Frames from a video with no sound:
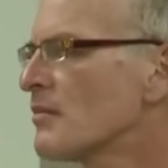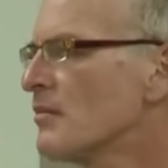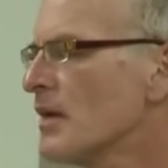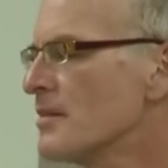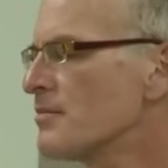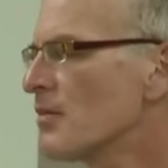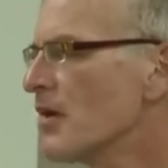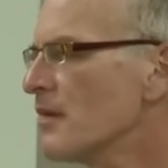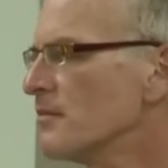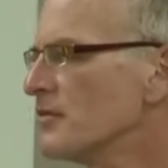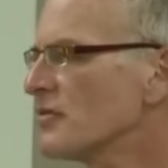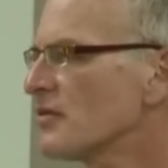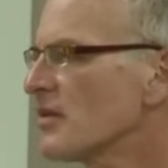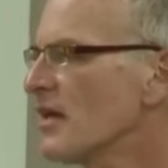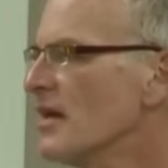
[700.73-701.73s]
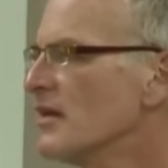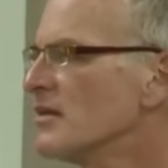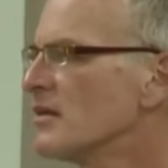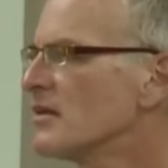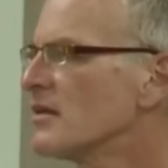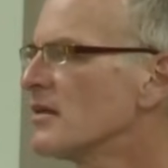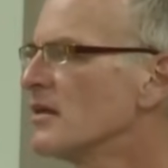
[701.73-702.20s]
My Promised
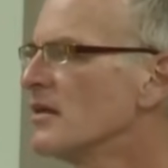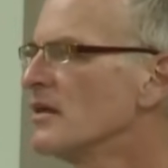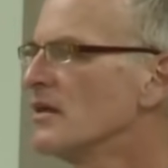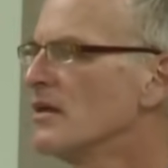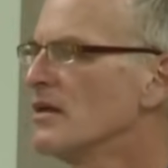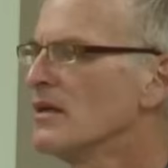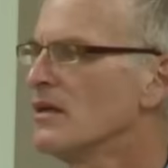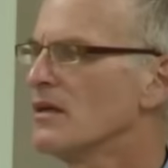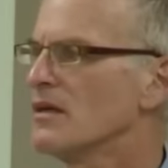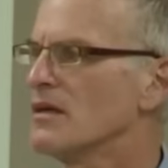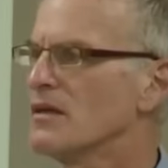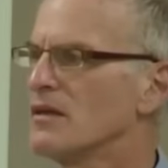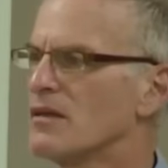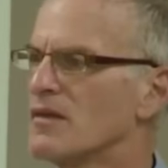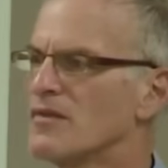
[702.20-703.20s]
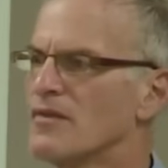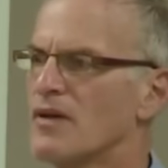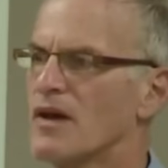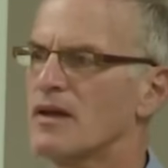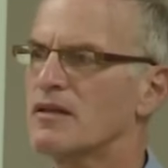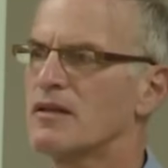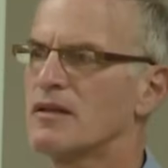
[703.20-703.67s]
Land. The
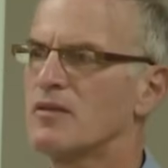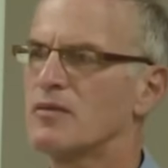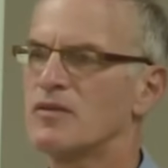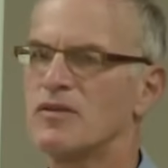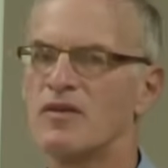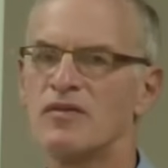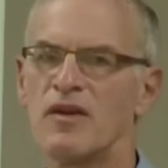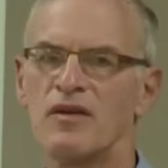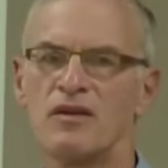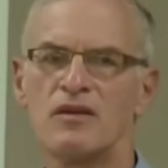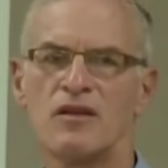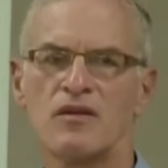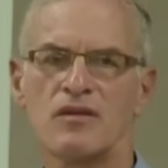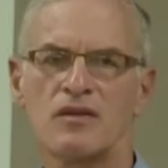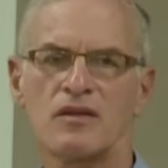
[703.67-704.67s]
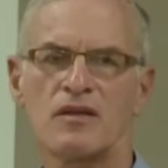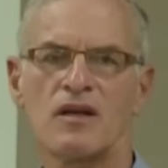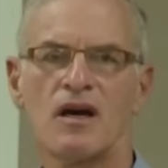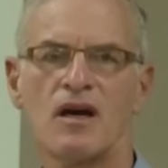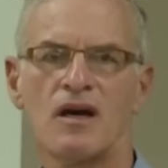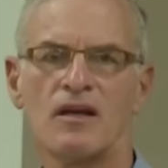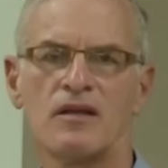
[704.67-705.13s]
fact that it was a very different
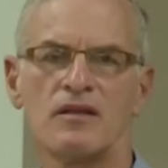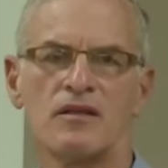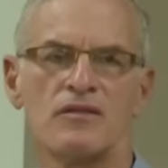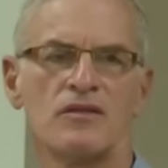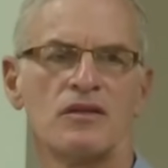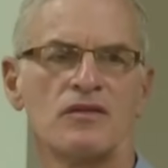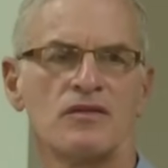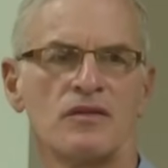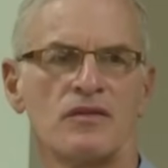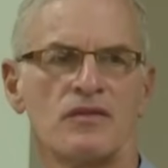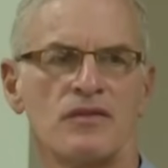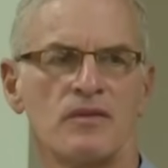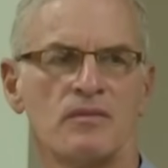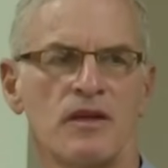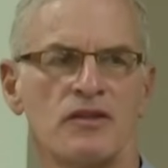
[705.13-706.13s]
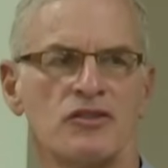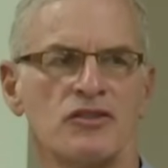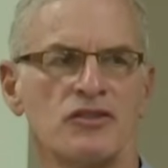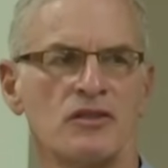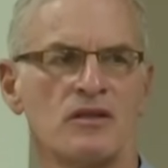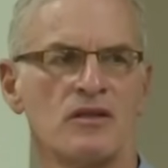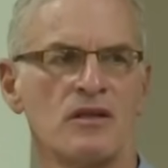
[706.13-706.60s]
kind of
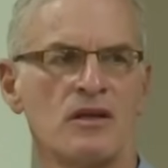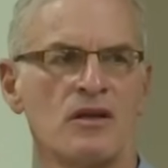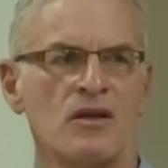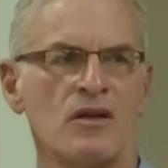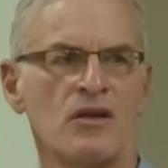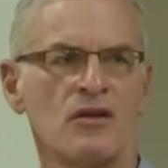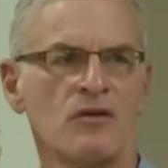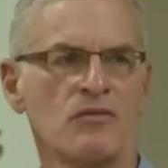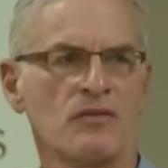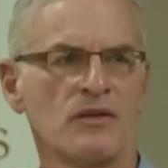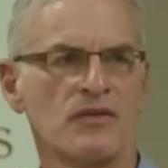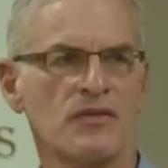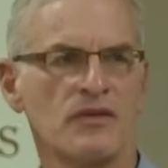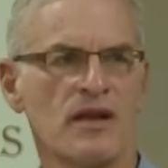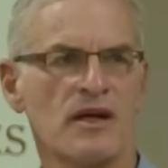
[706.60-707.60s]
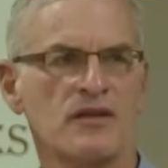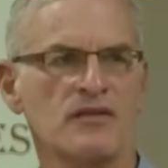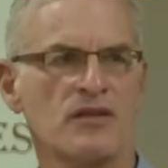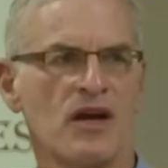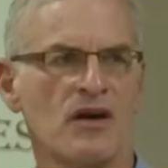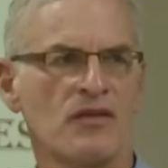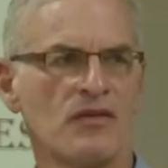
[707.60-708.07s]
disinformation
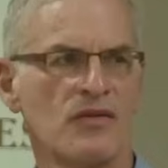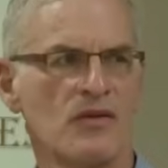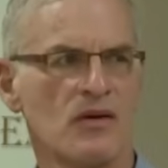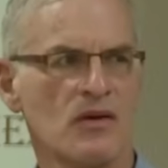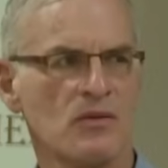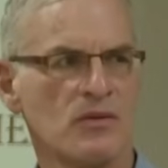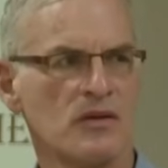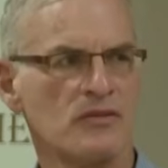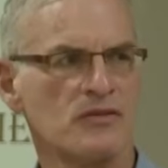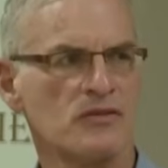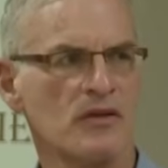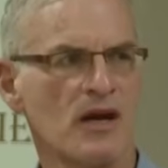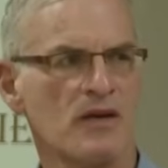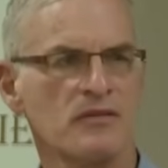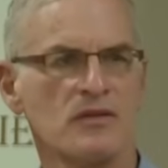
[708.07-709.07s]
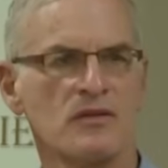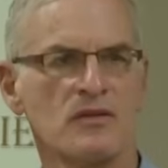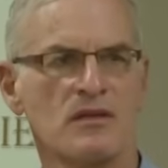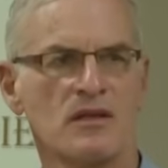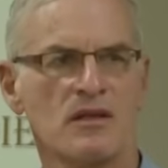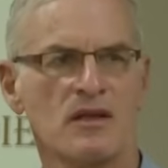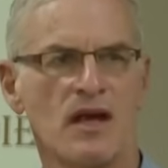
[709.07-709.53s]
reflects how far we've traveled
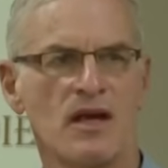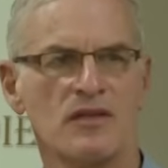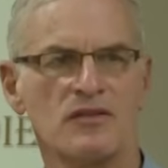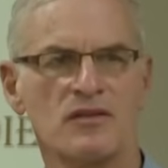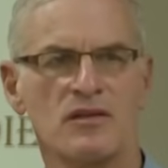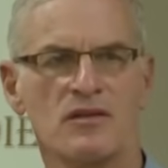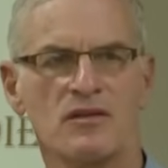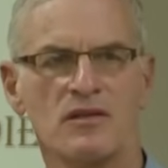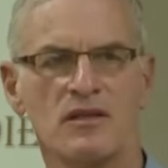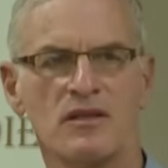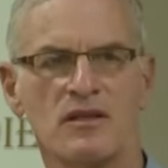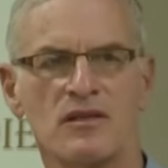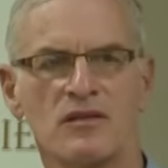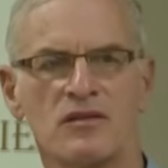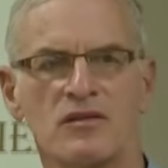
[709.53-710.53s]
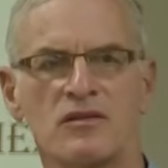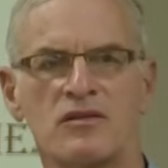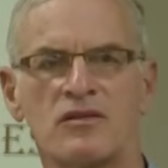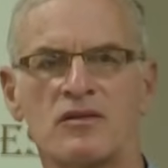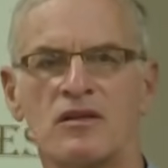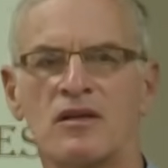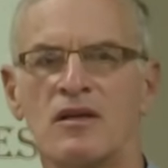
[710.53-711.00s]
in the last 30
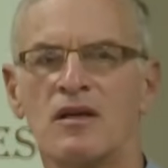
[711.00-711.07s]
years.